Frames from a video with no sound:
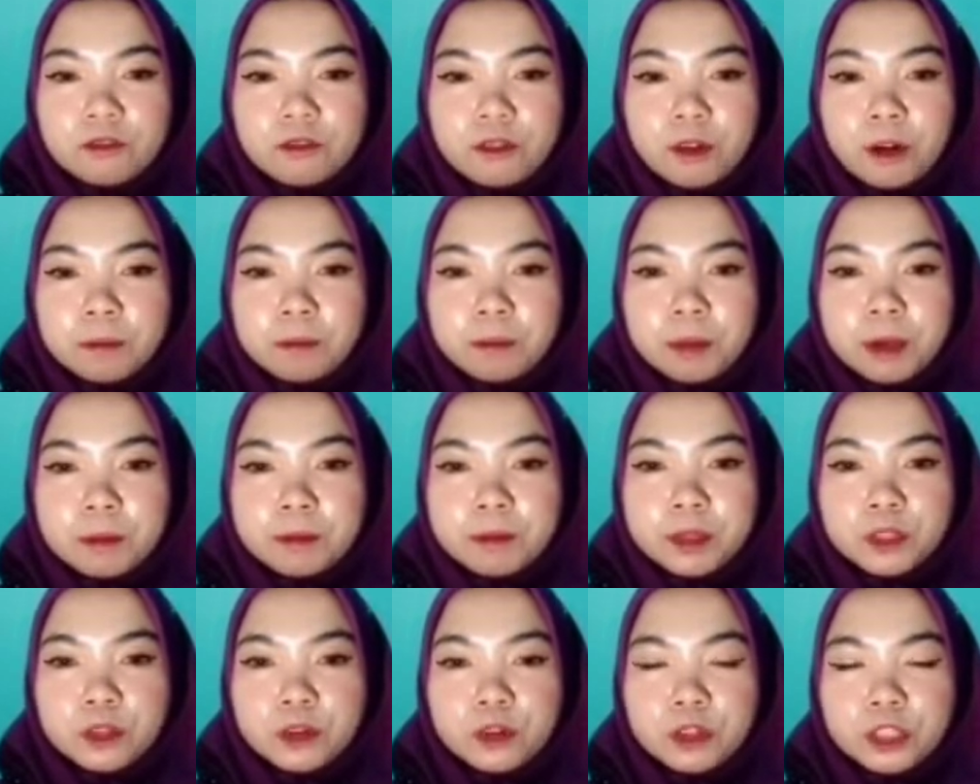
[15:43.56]
for
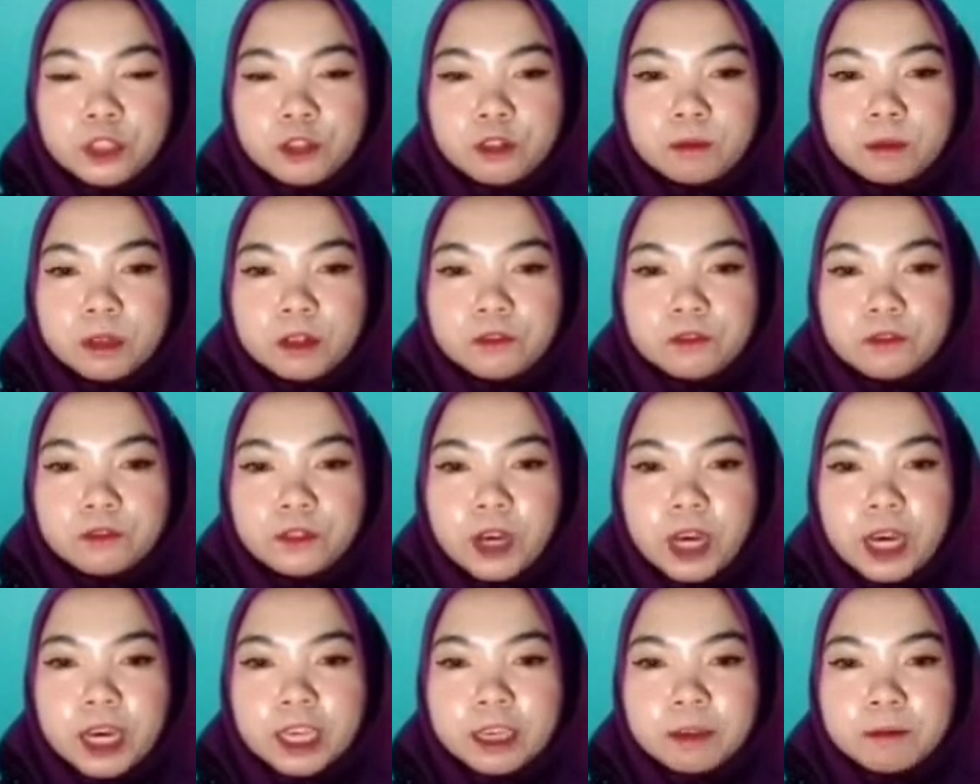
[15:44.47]
paper document
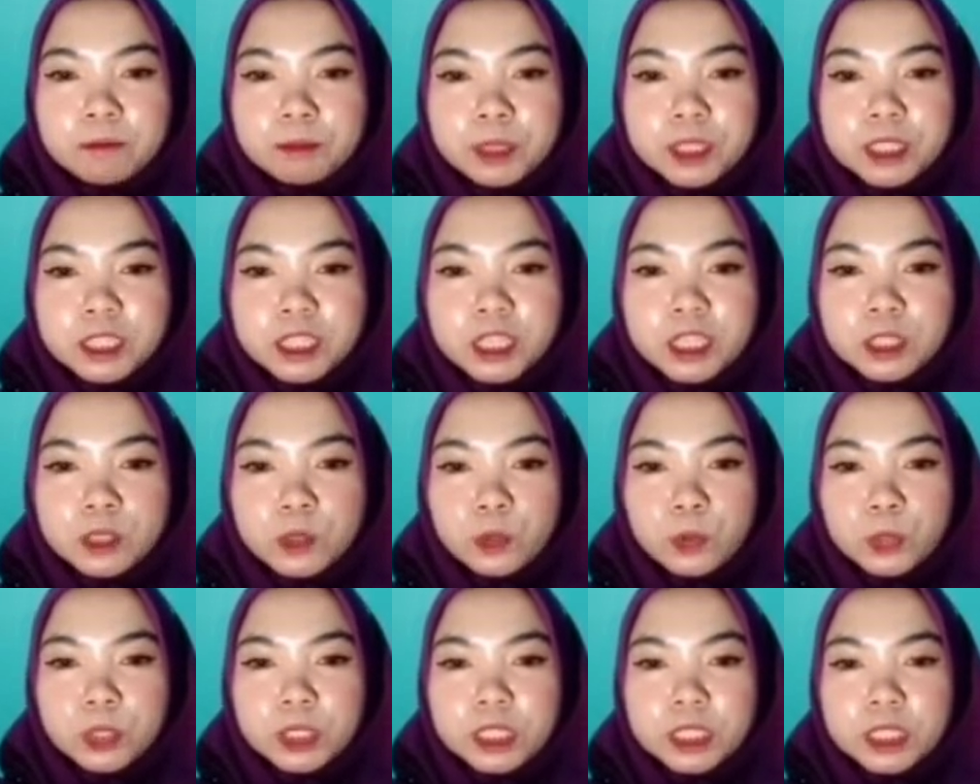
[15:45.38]
file, purchase
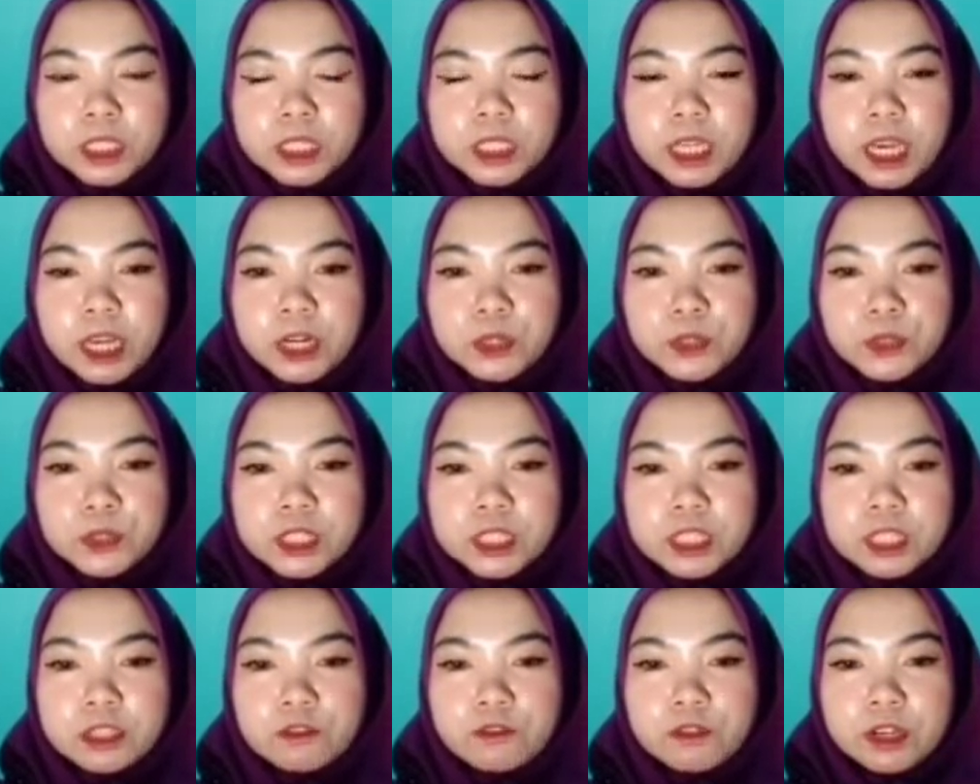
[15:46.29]
order, and
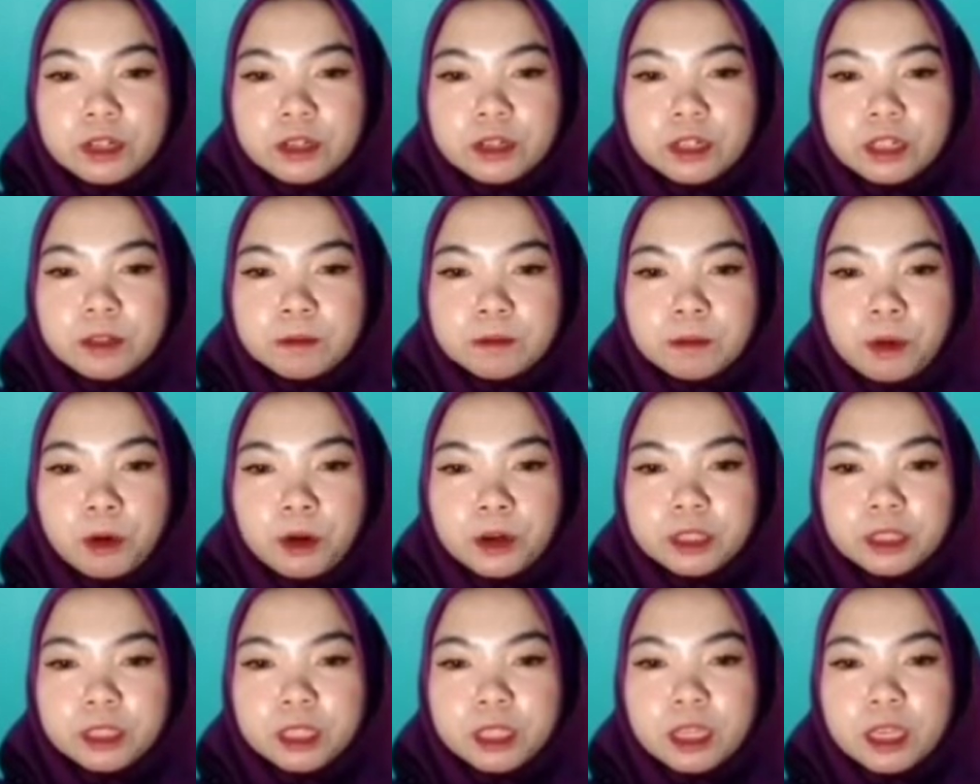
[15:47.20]
receiving
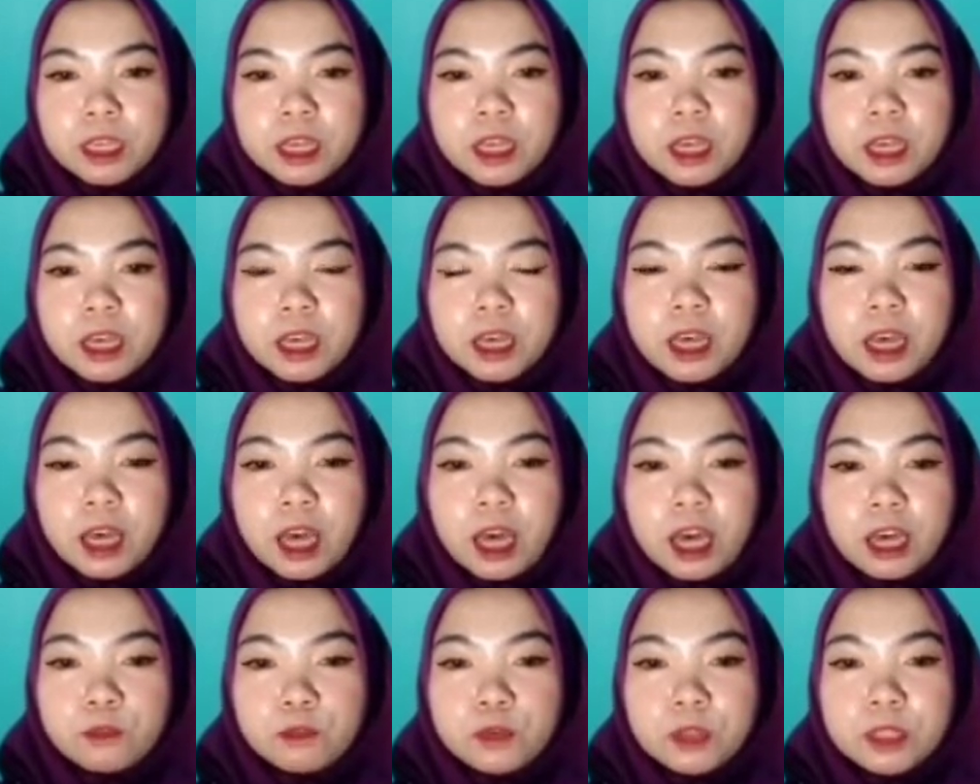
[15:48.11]
report.
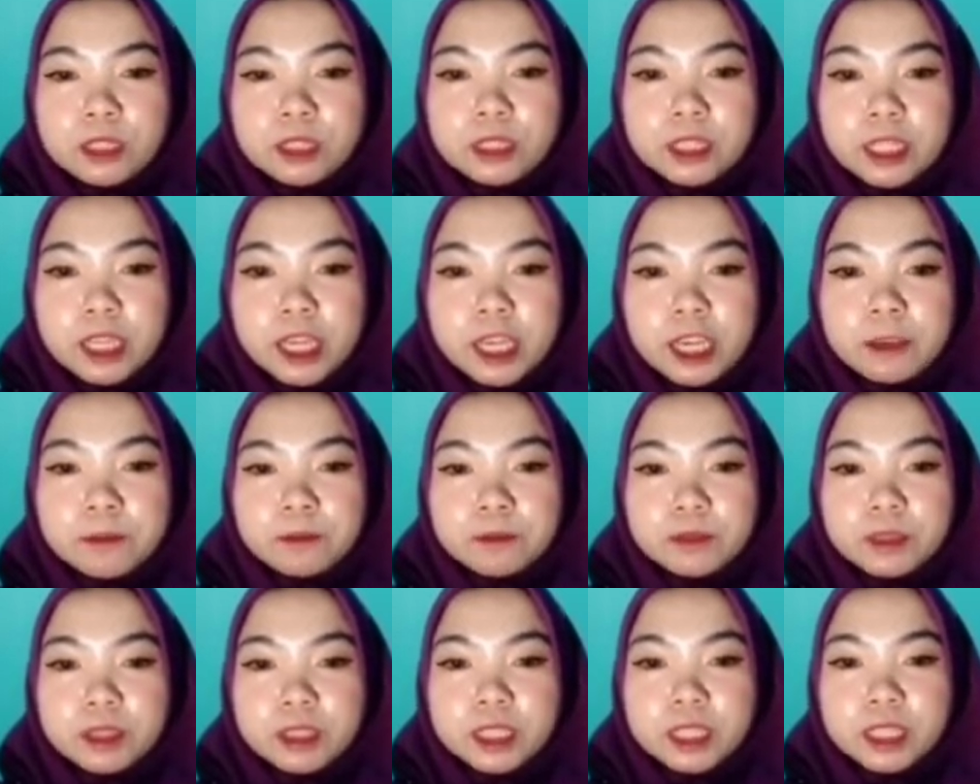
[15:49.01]
I will name
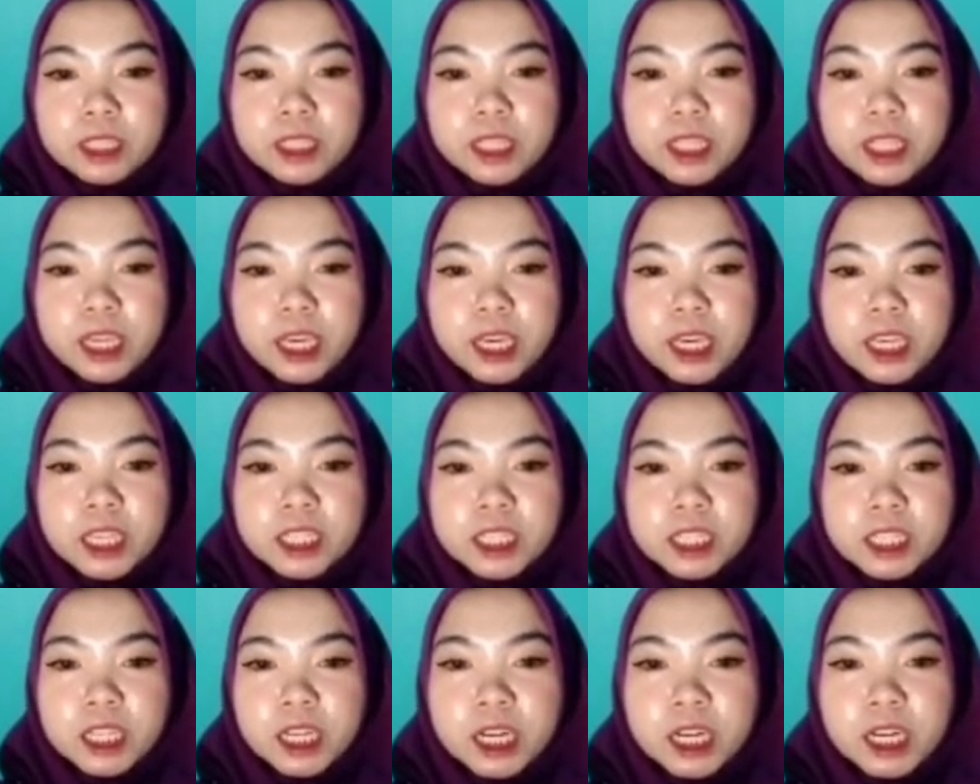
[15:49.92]

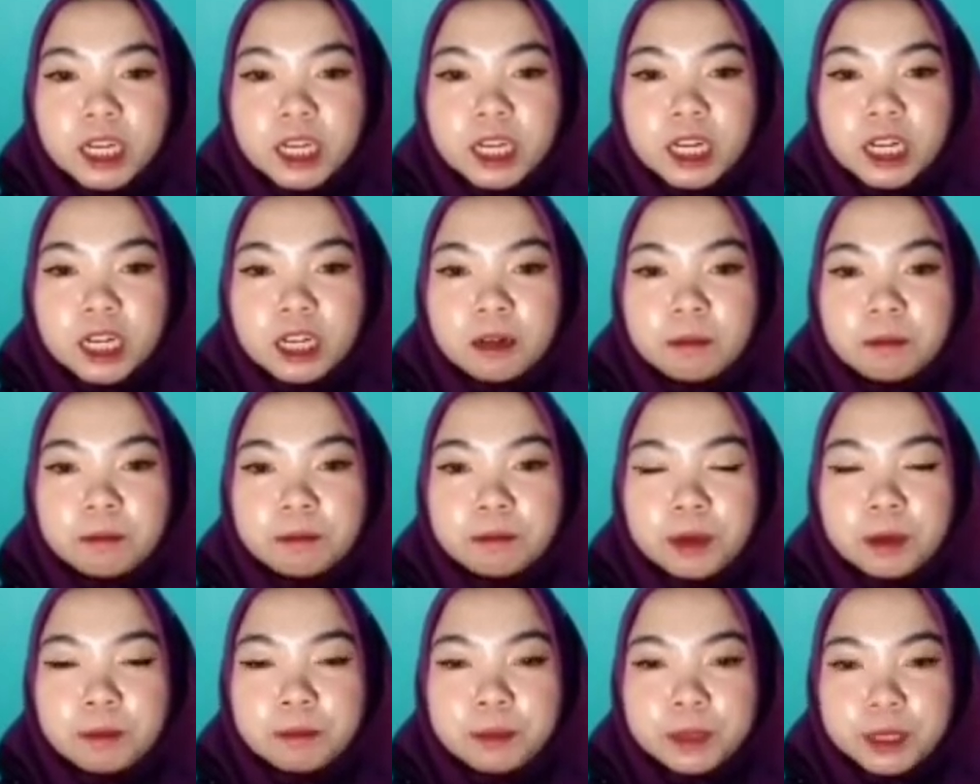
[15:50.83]
is a
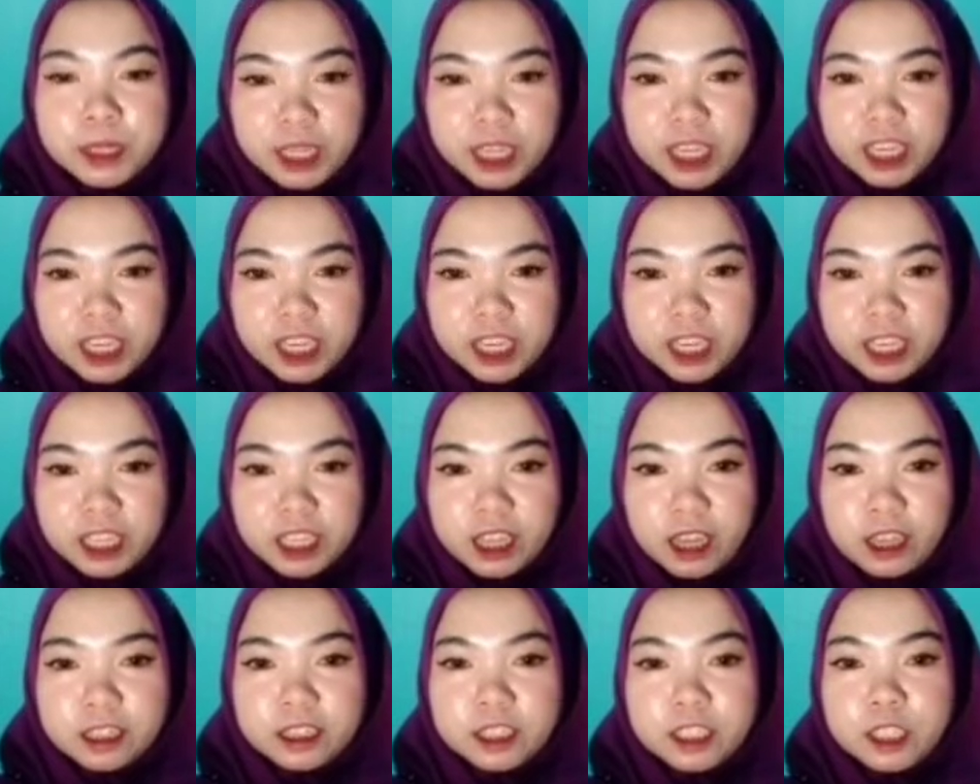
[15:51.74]
paper A
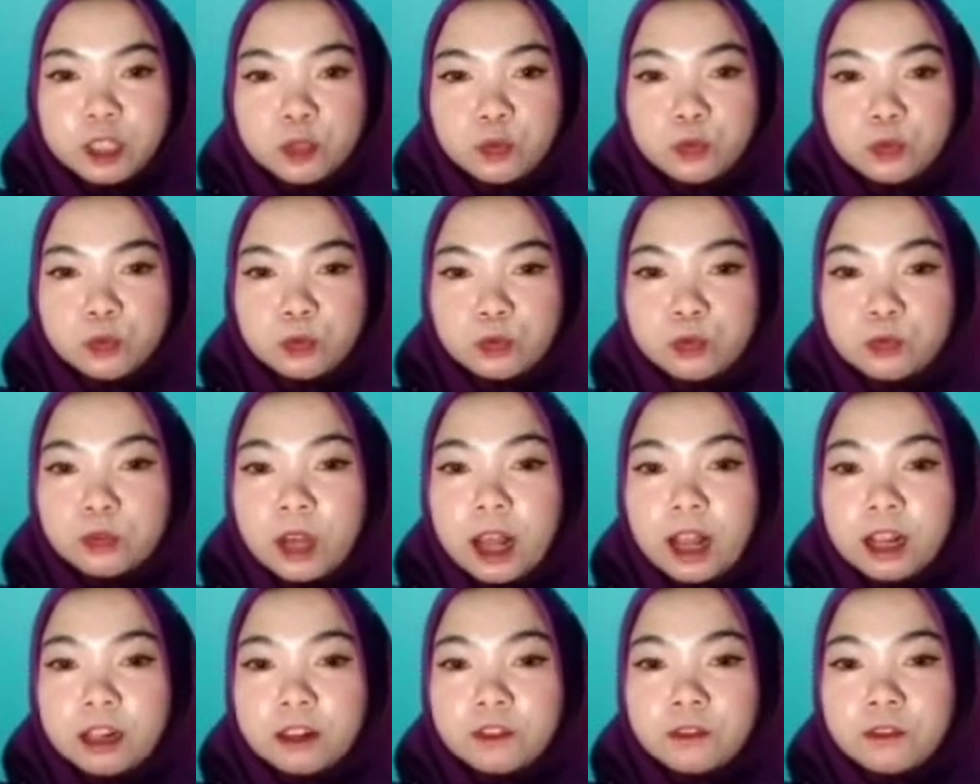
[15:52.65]
due to
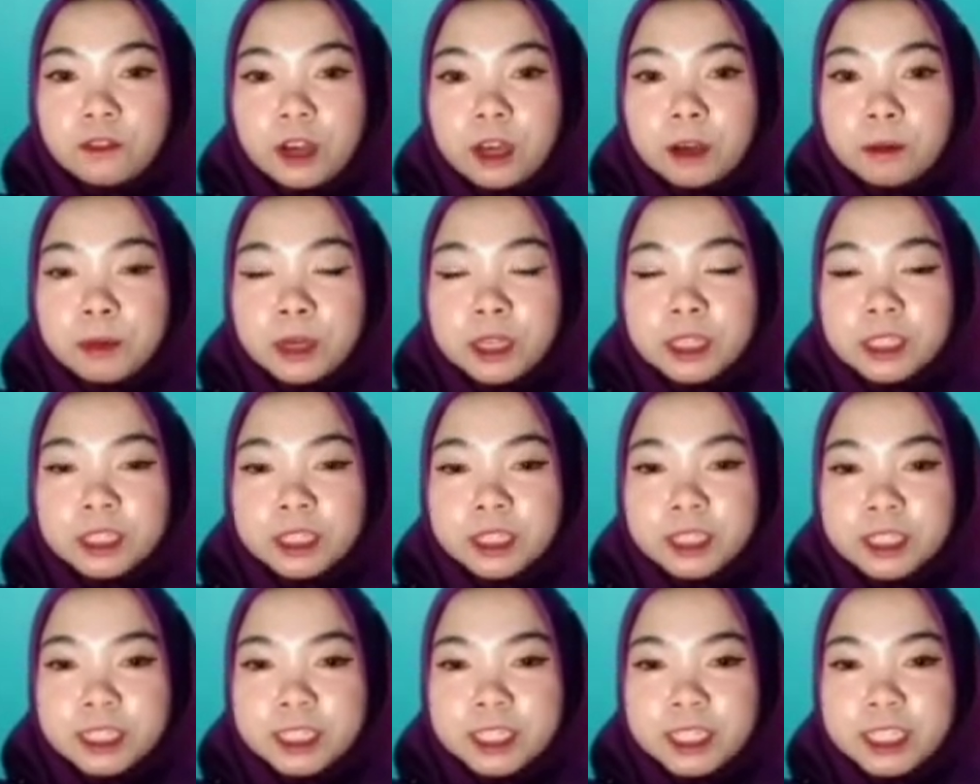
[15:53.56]

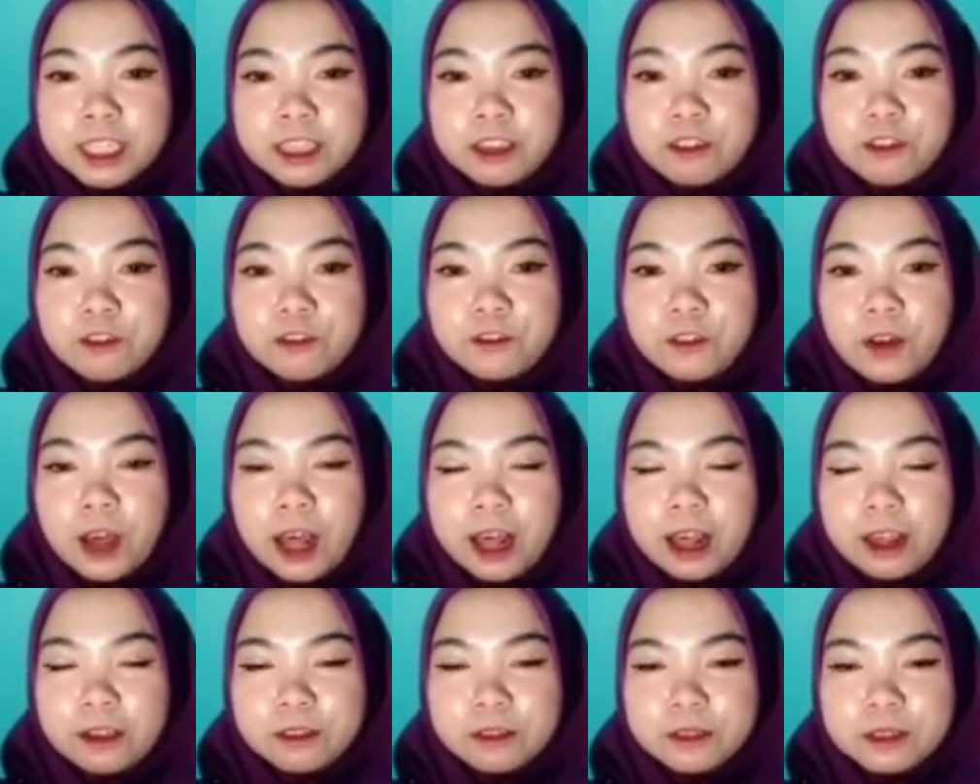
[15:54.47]
alphabetically
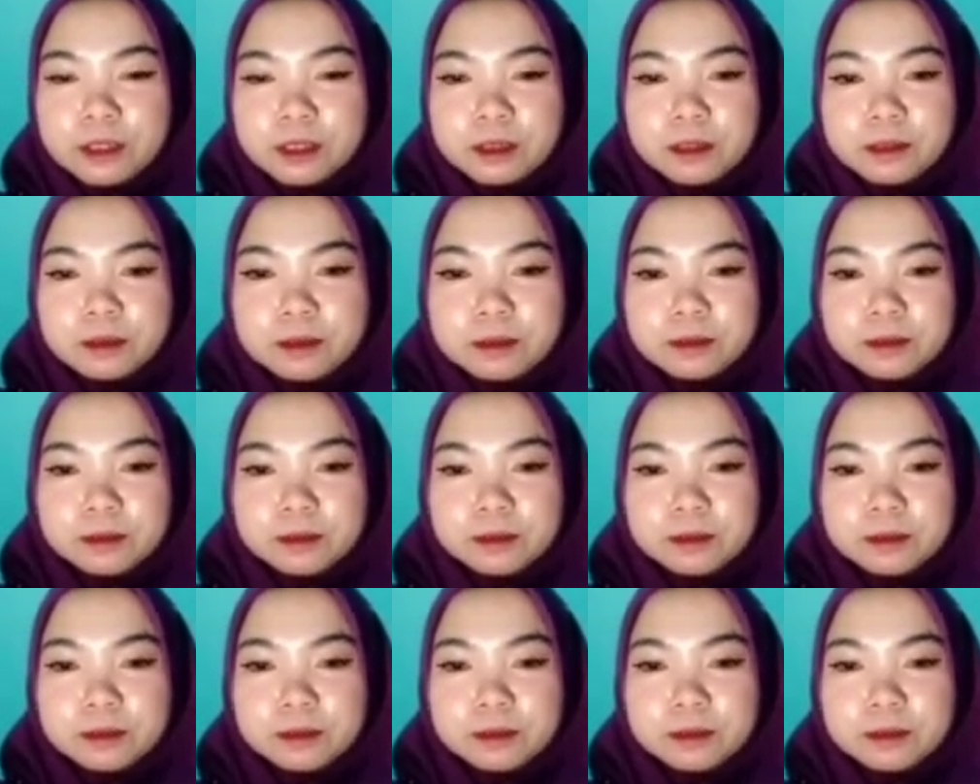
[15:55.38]
files.